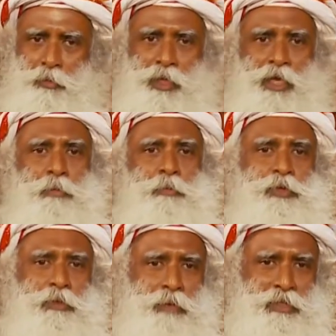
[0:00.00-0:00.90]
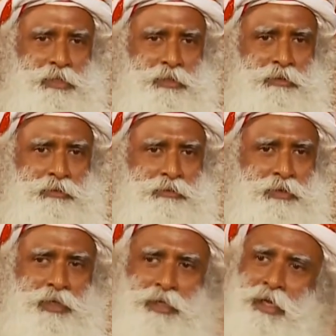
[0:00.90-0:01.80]
we came up with a bicycle
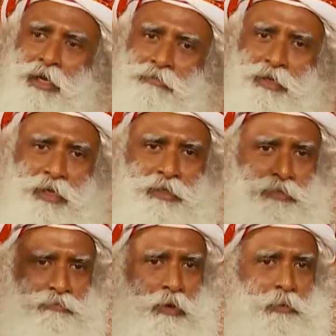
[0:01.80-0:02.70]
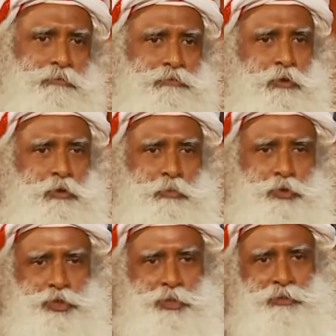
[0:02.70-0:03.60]
and every other form of
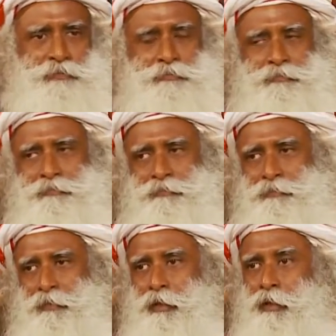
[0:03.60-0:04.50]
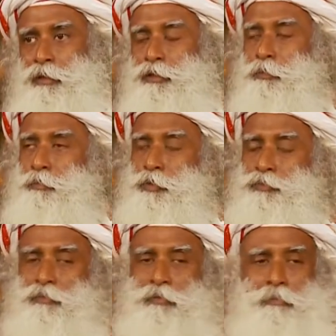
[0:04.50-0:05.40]
locomotion. Suppose
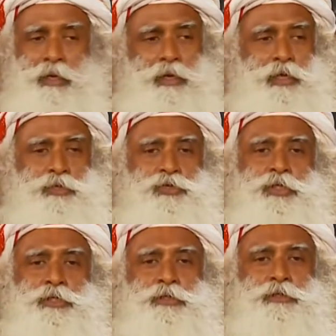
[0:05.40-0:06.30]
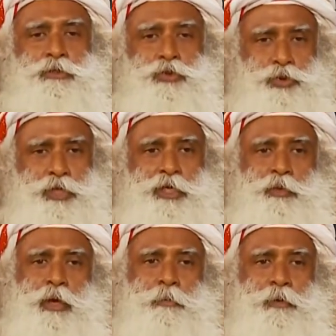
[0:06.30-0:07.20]
we were made like trees, rooted in
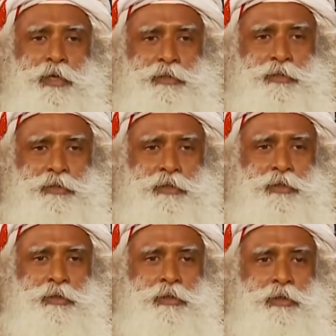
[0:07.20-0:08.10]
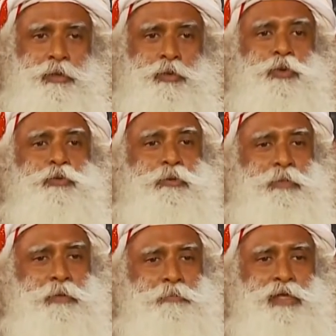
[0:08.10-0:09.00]
one place, would we
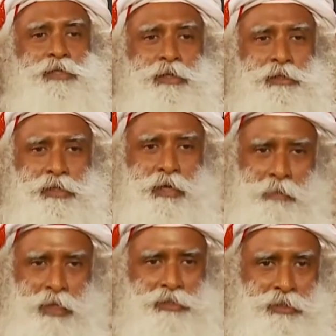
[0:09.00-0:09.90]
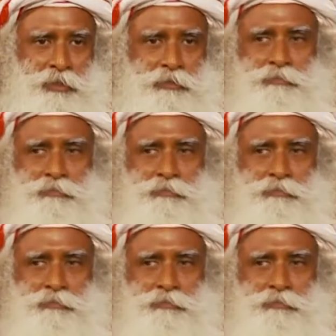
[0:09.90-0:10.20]
make bicycles, I'm asking?